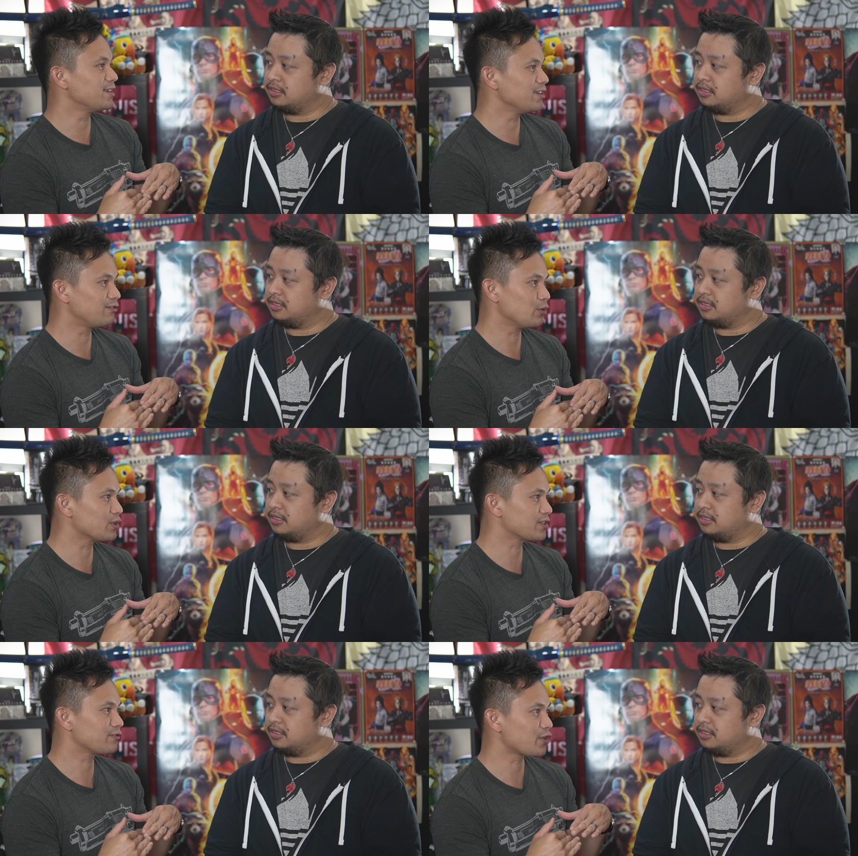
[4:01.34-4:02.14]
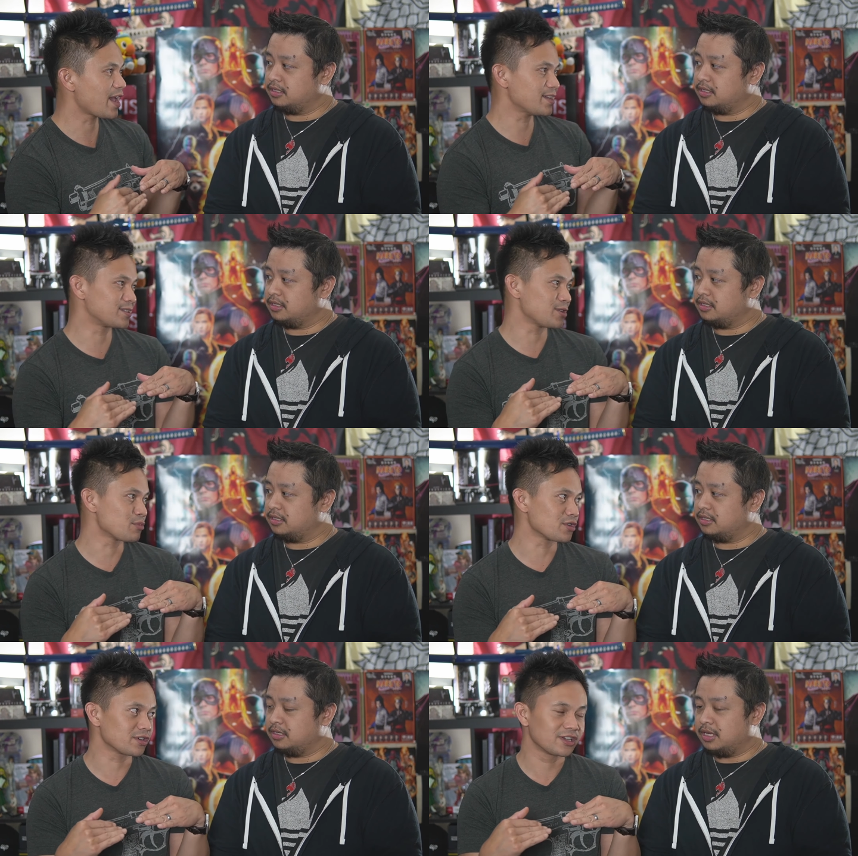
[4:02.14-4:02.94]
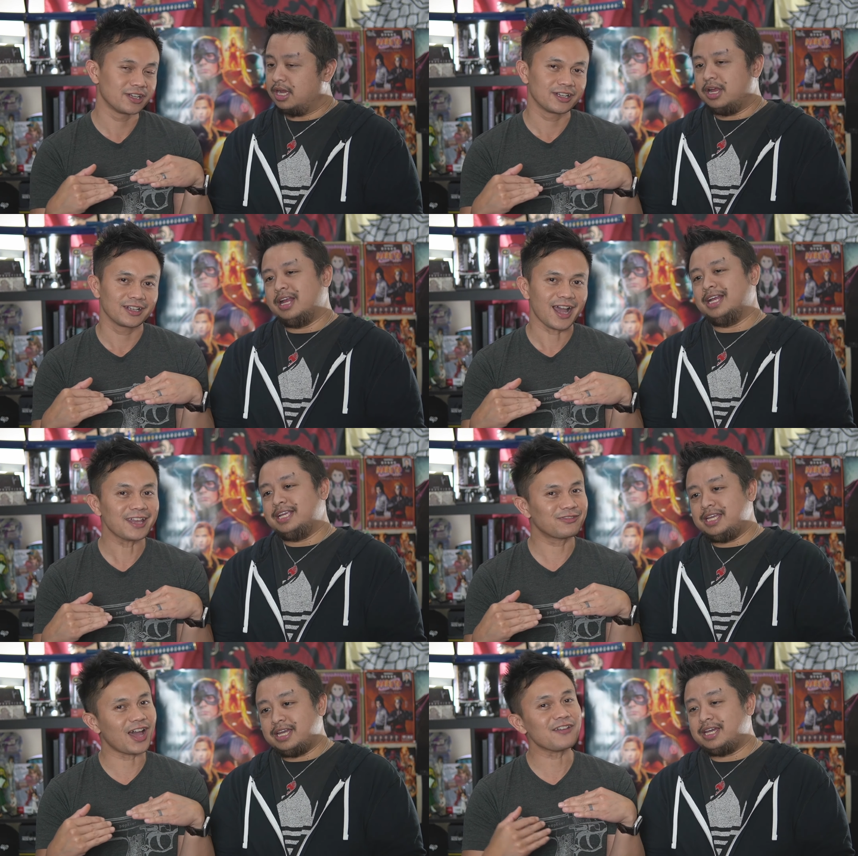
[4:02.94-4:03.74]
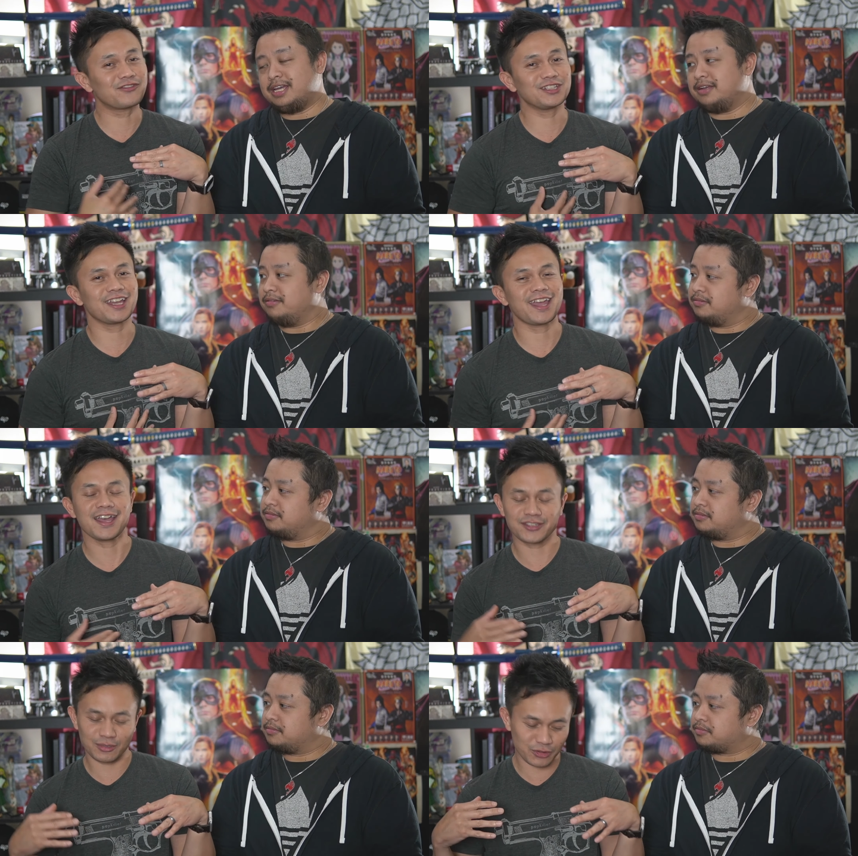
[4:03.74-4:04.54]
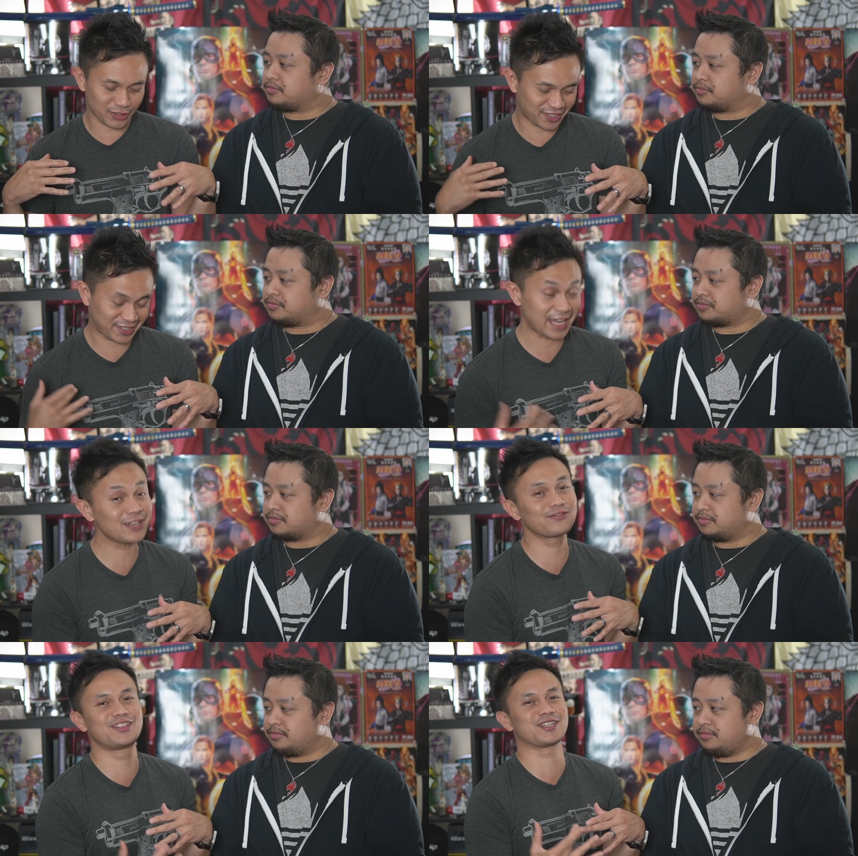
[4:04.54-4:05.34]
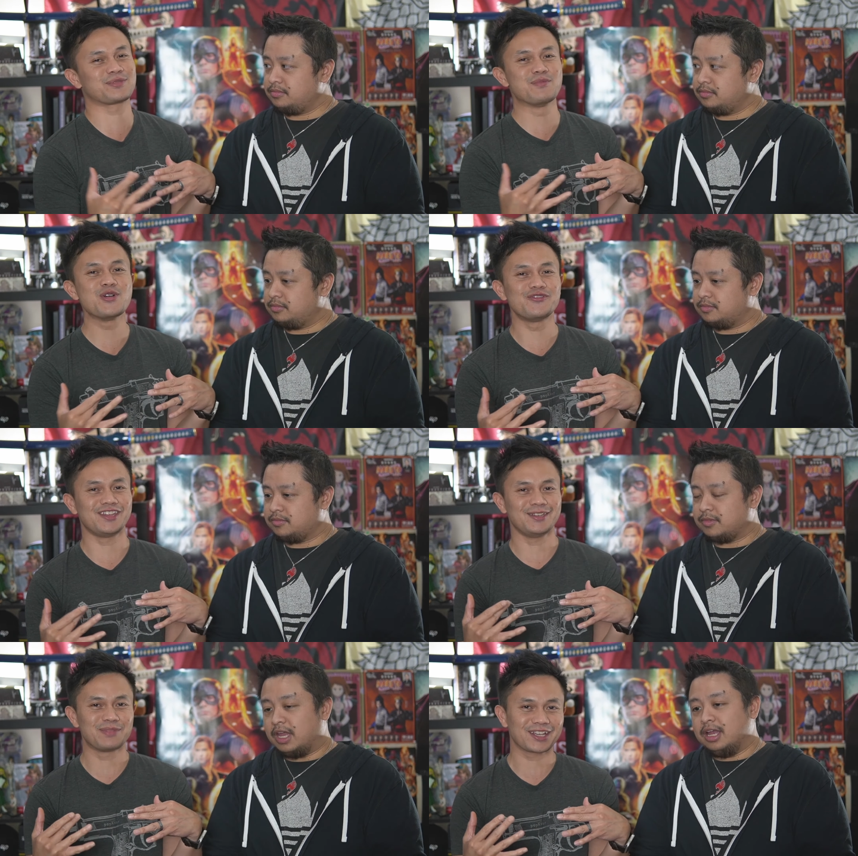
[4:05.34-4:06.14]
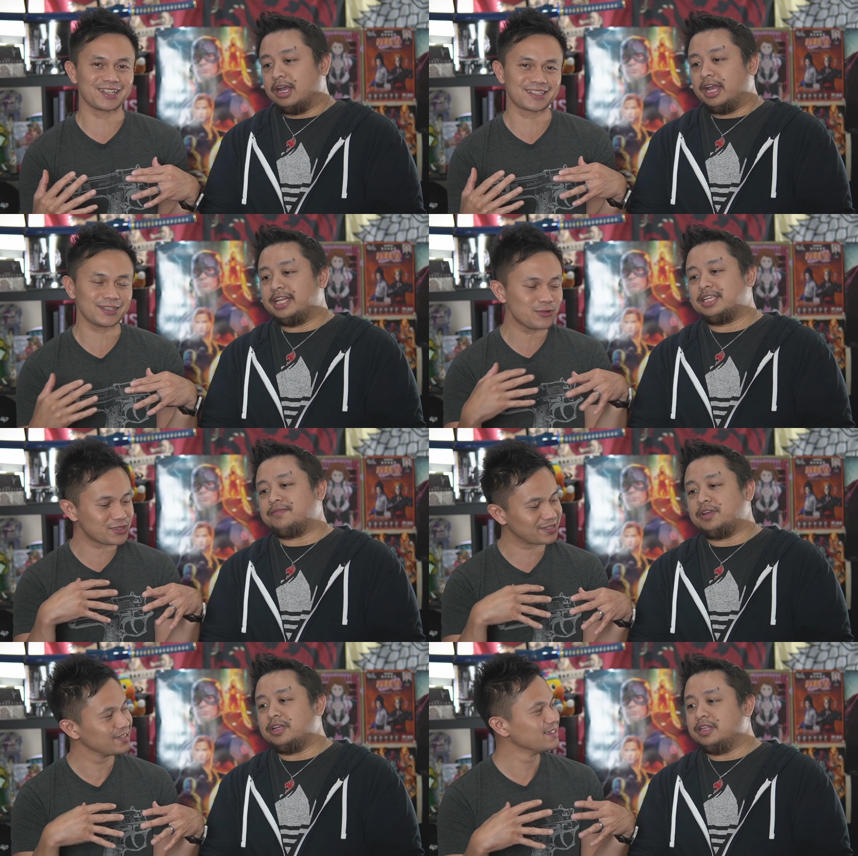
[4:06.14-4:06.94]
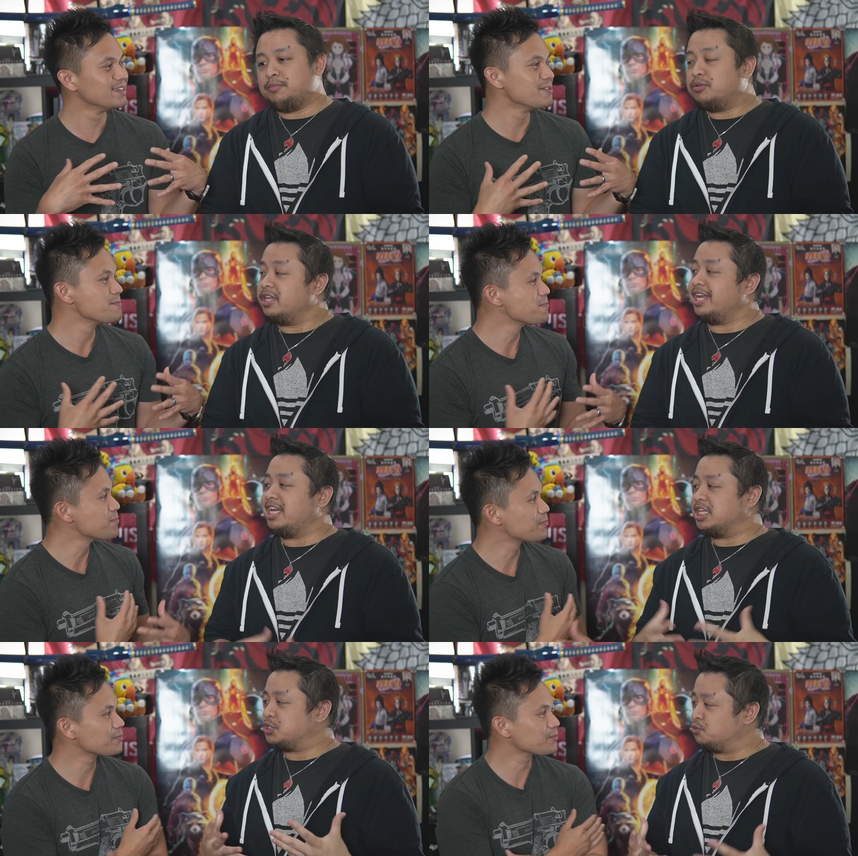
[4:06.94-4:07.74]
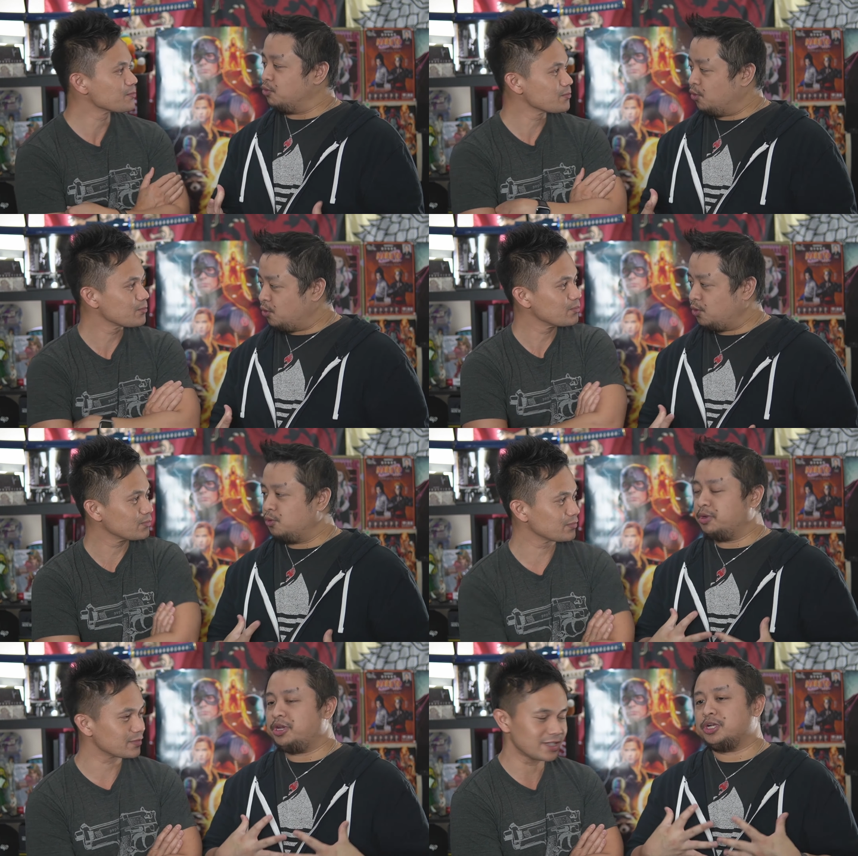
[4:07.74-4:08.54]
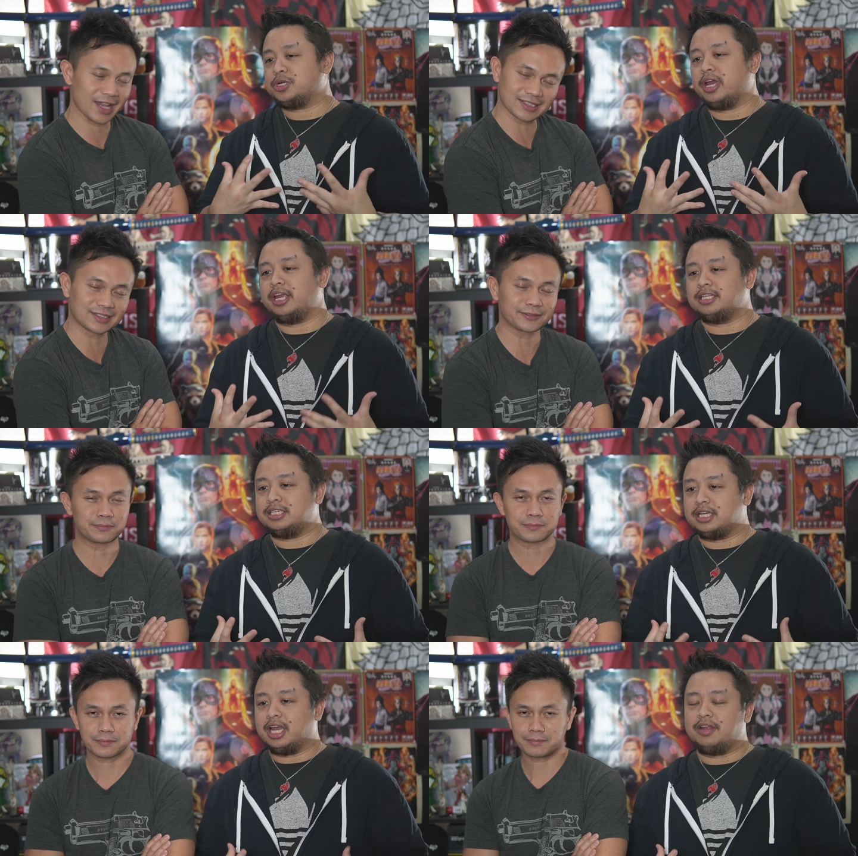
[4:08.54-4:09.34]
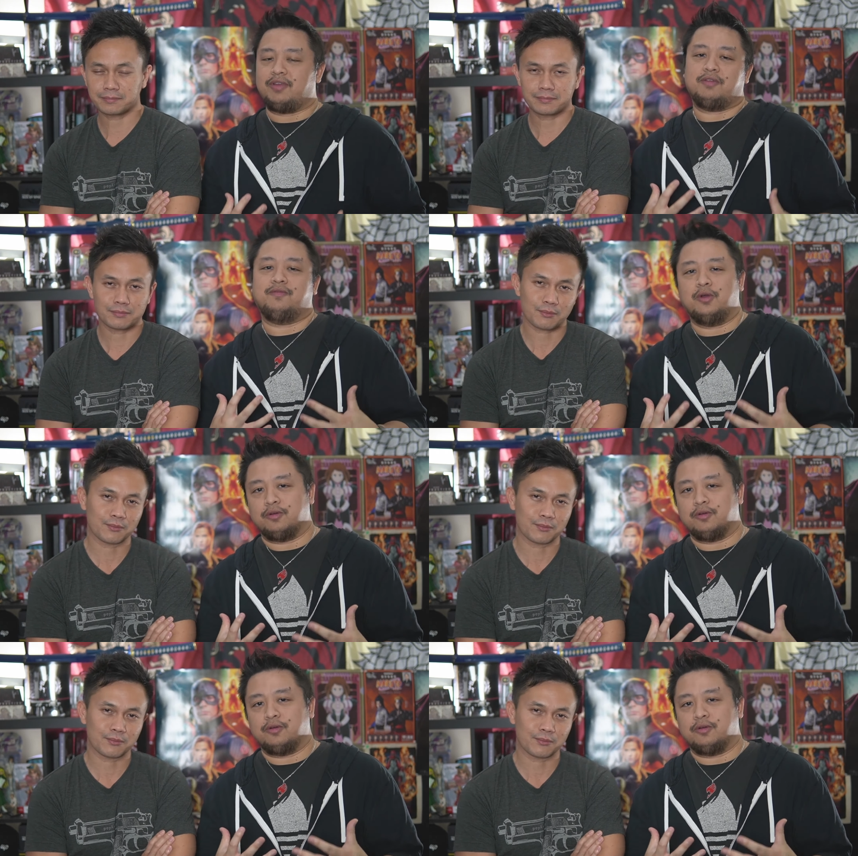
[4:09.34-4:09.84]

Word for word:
Speaker 1: if it wasn't for Hans Zimmer. I, yeah. I feel like Hans Zimmer saved this movie because it, it definitely
Speaker 2: was... played its role when you're yes. trying to kind of invoke